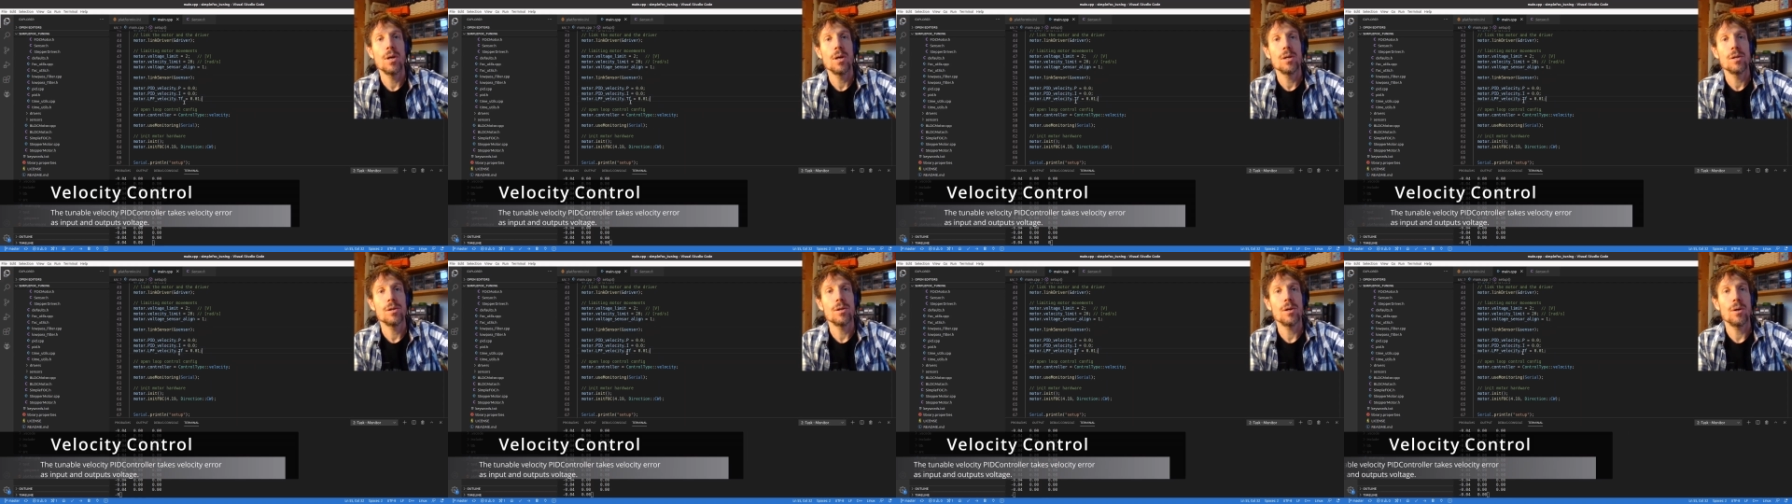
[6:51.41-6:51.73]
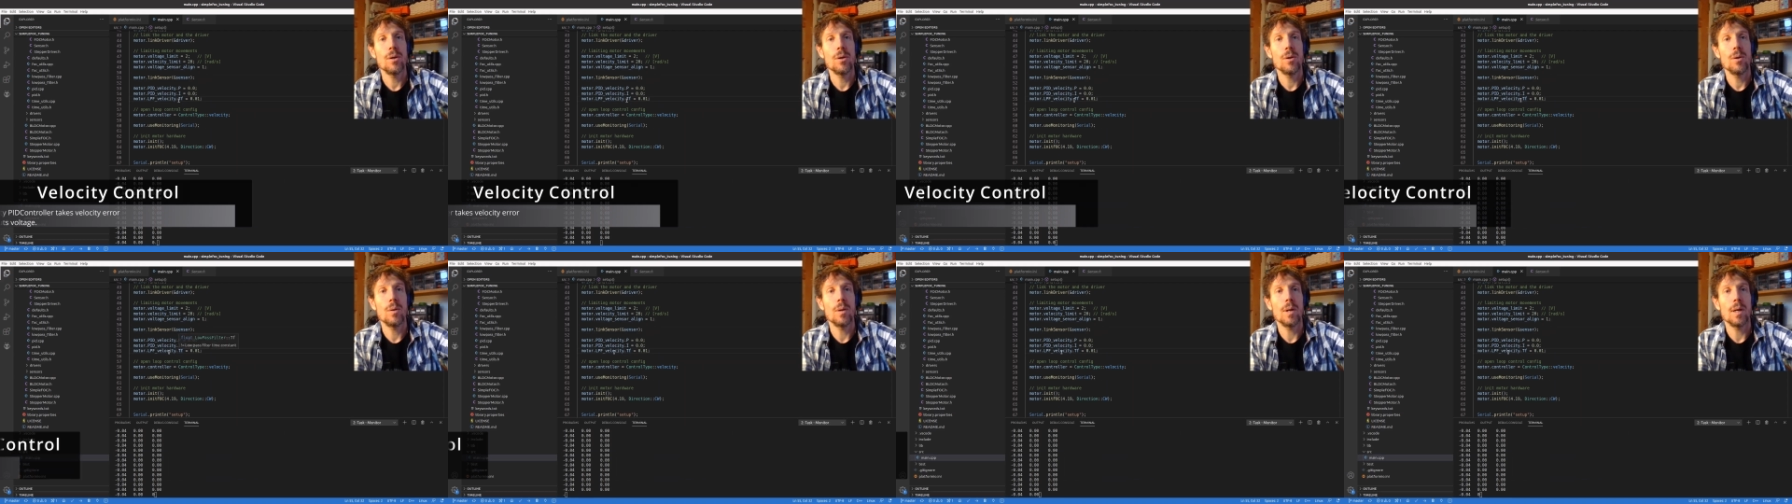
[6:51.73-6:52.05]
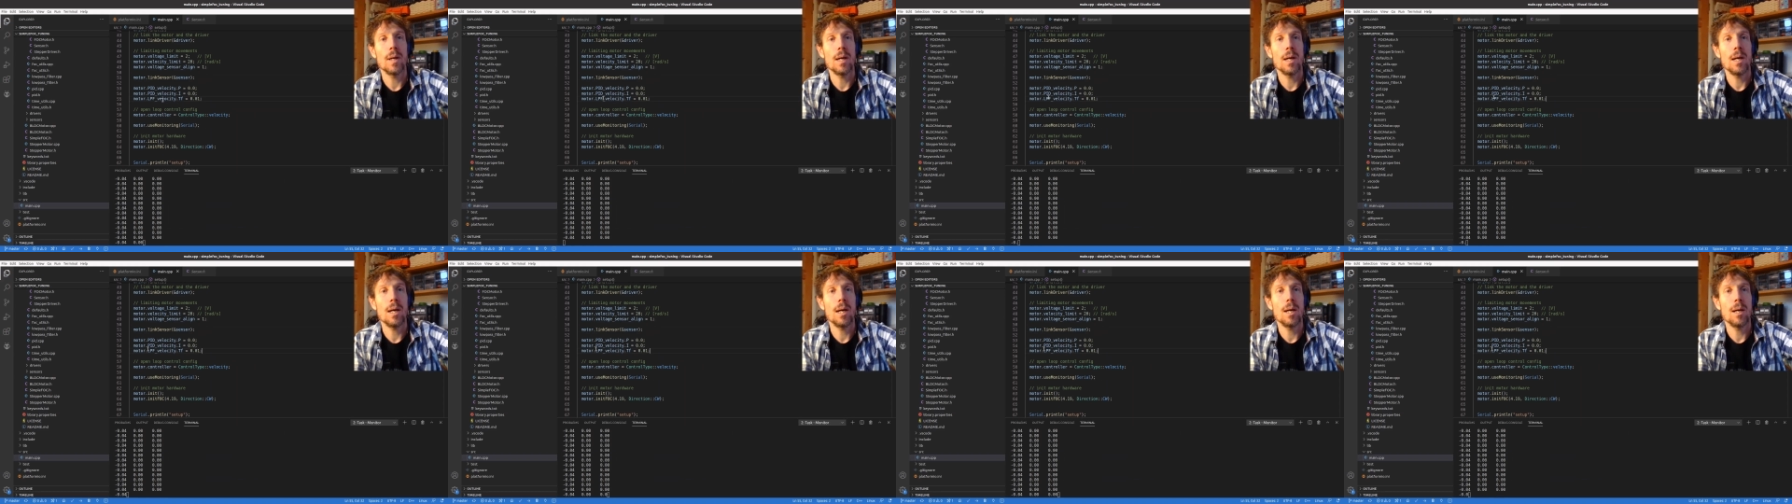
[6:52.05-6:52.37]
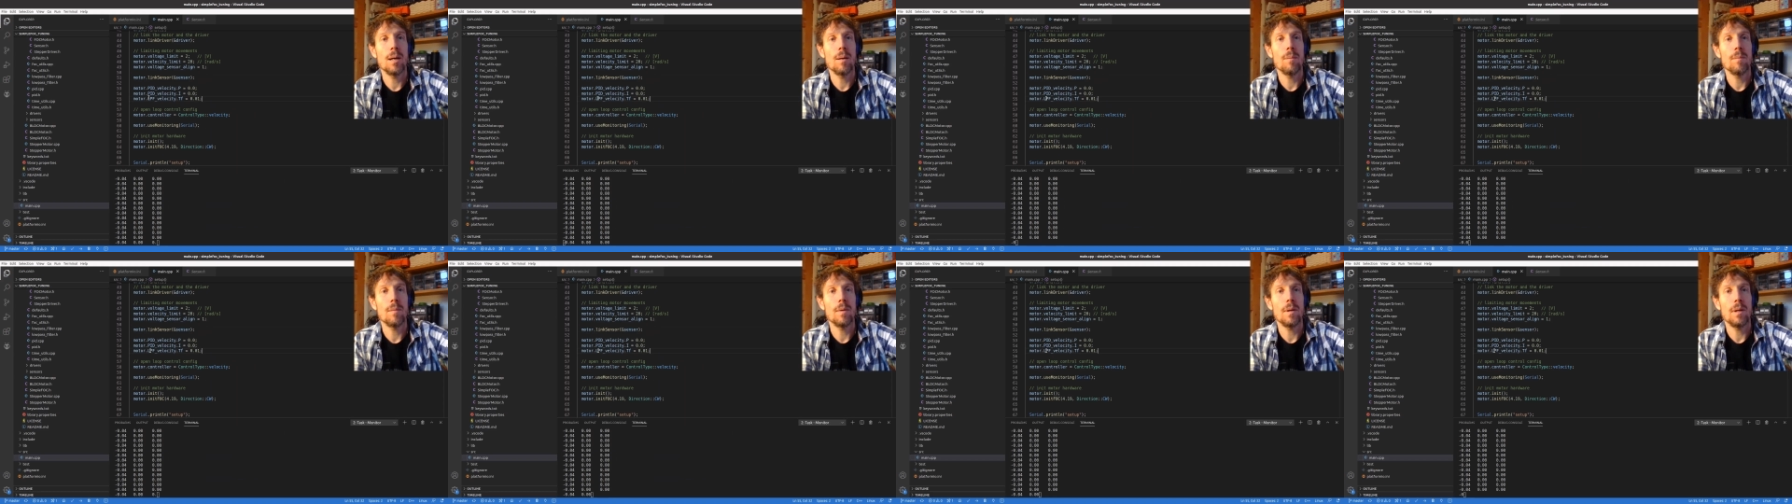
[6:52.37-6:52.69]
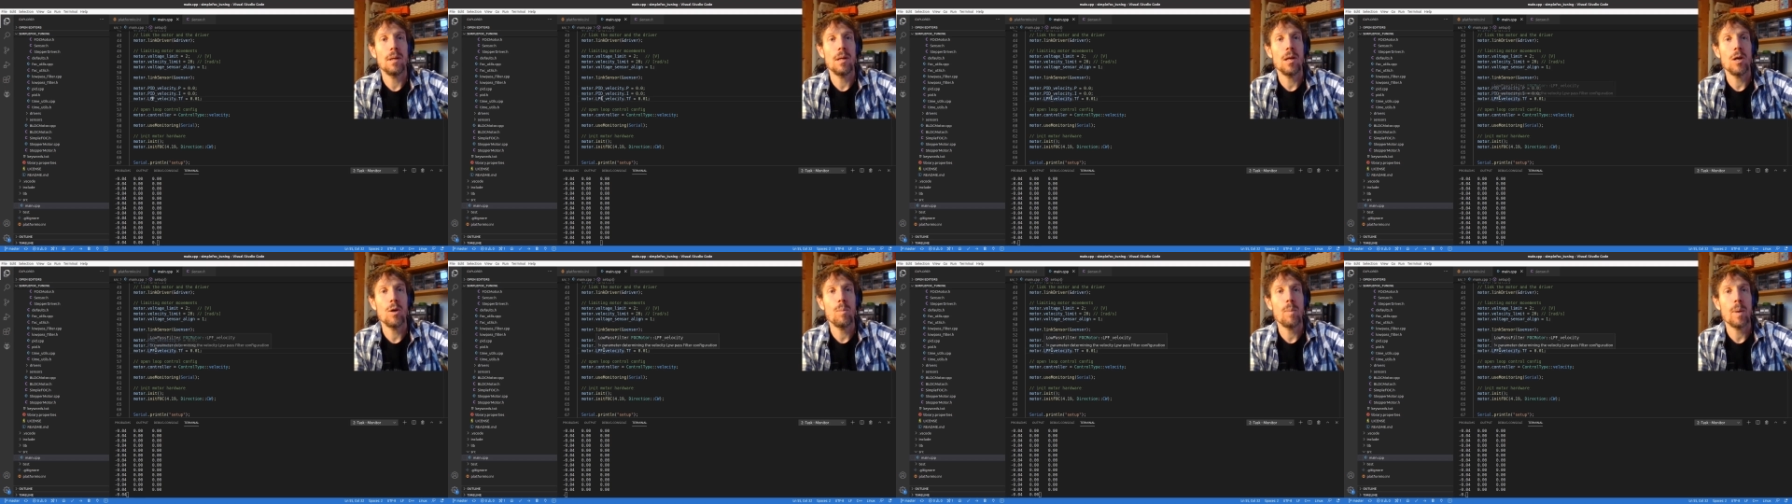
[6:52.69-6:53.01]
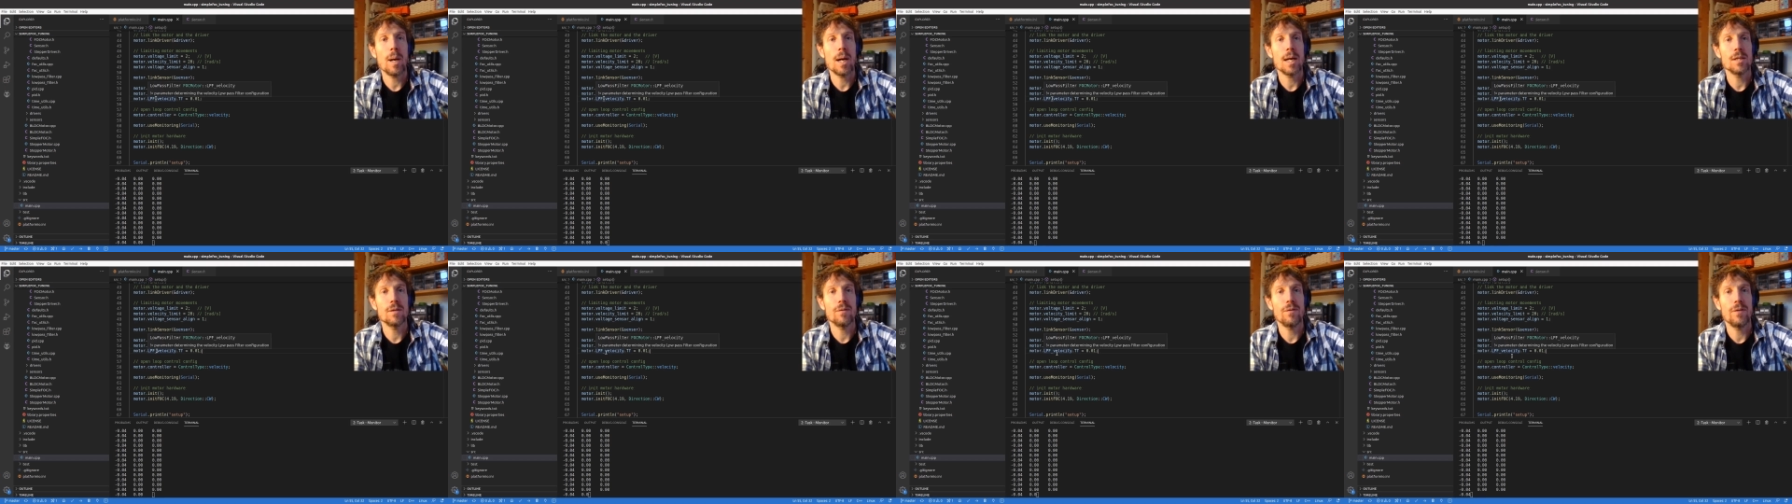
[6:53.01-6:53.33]
So um, low
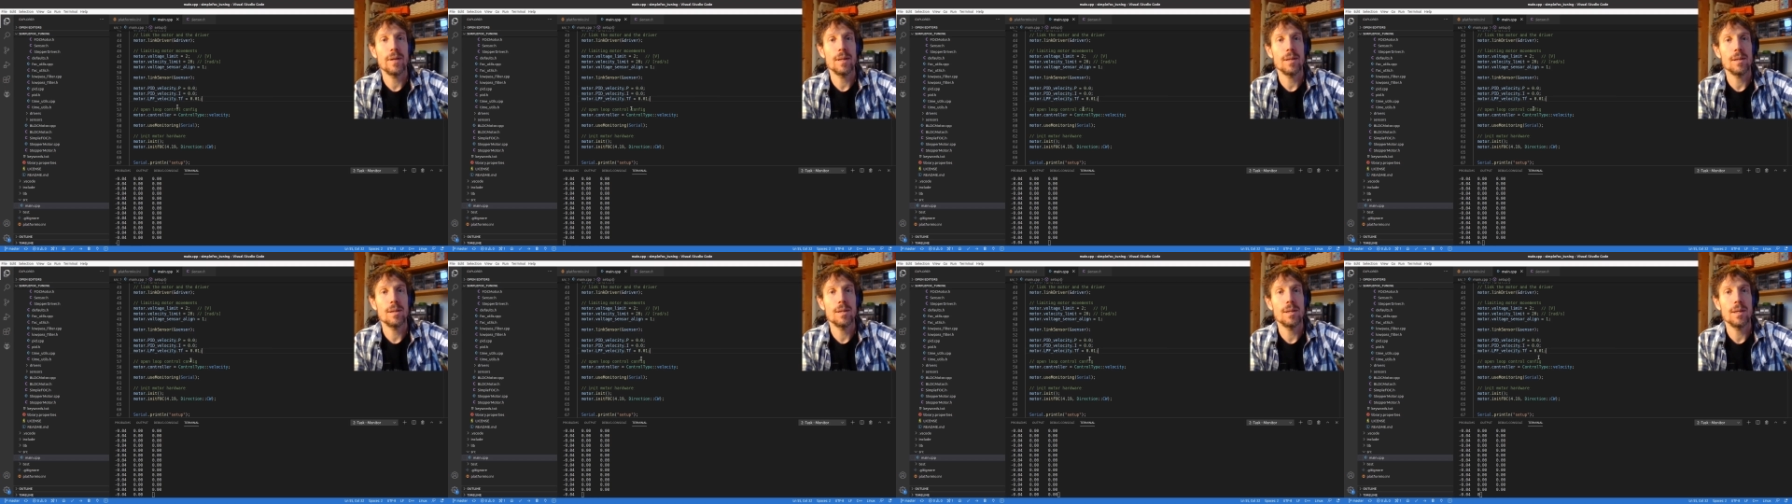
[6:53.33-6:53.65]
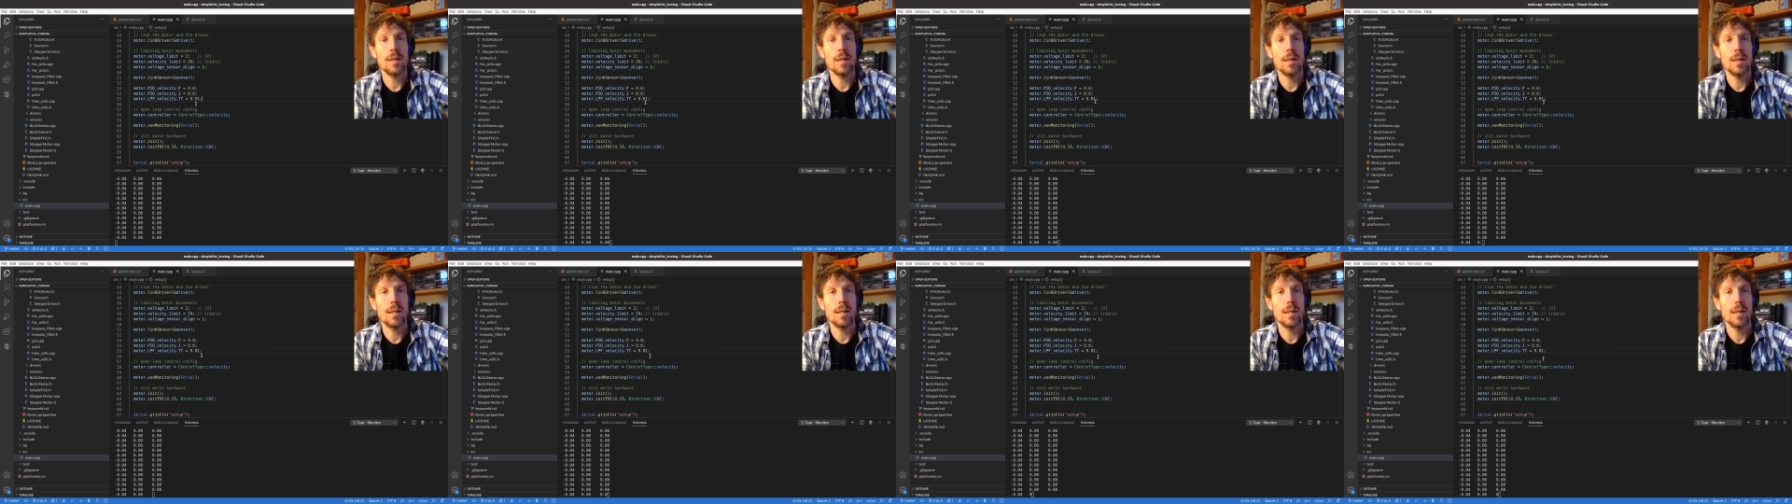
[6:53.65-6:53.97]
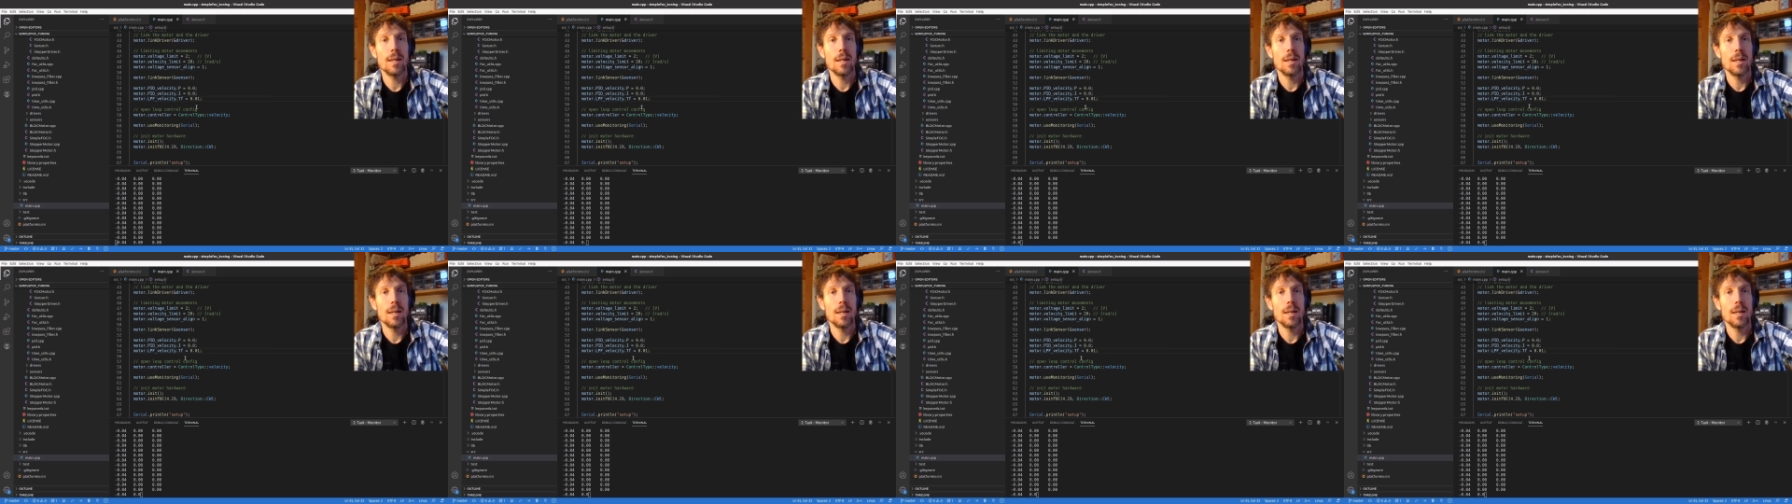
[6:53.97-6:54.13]
pass filter,